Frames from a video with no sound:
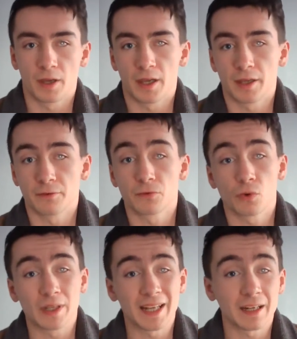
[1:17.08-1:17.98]
and
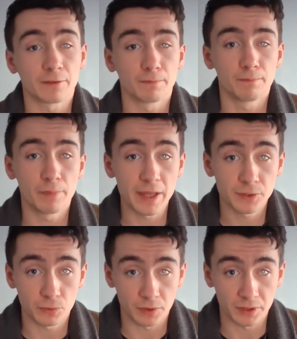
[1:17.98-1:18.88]
for lack of
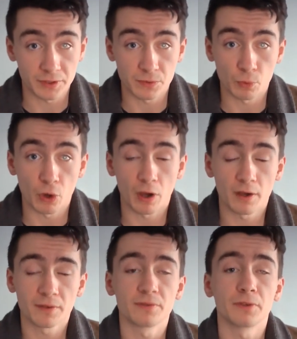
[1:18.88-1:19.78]
better words, and what
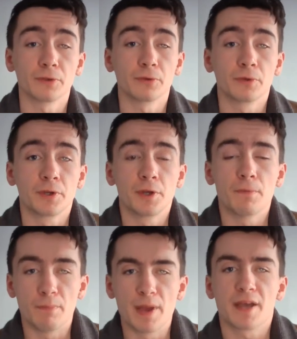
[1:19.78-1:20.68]
I feel
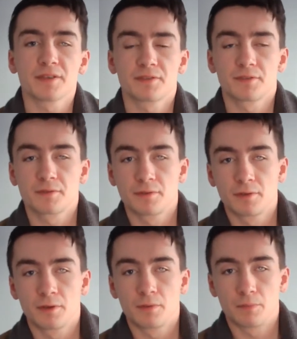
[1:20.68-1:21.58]
best
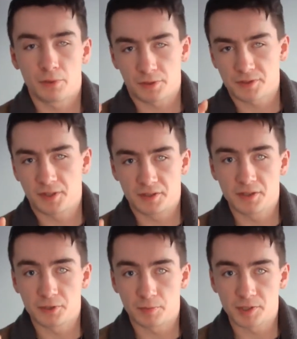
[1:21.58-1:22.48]
puts
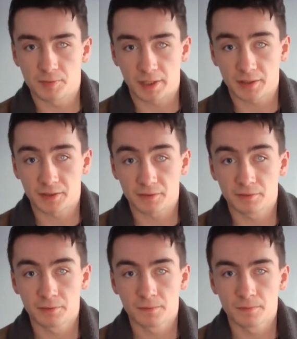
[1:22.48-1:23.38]
this into perspective,
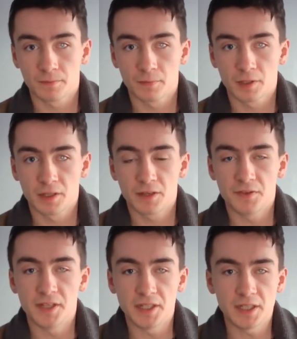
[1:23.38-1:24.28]

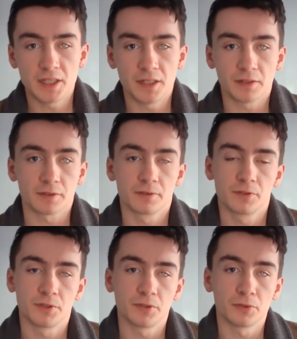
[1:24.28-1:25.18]
the need
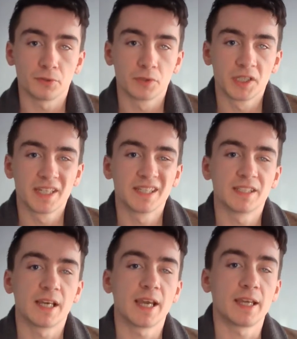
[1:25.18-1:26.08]
to
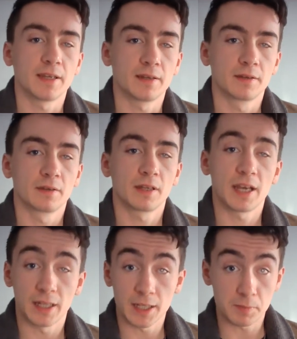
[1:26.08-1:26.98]
take
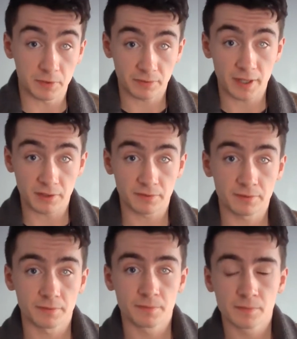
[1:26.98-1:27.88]
a leap of
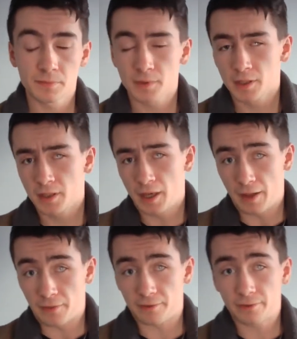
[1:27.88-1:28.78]
faith,
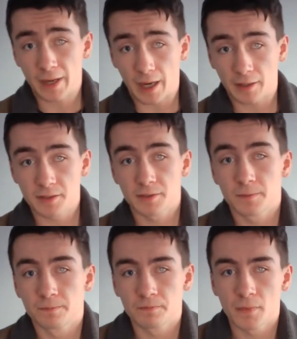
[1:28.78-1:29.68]
and the fact
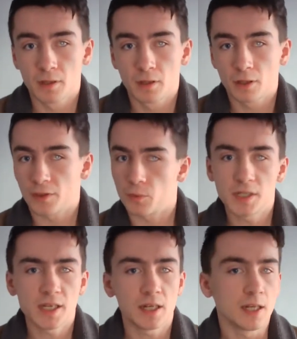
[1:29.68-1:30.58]
that
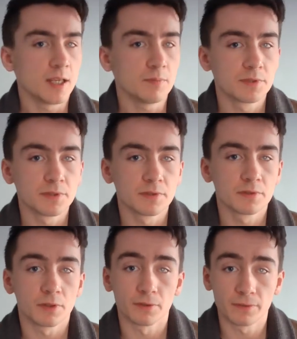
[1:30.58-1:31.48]
we take leaps
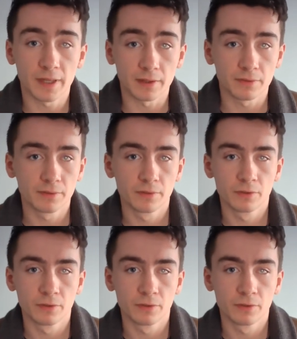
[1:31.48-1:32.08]
of faith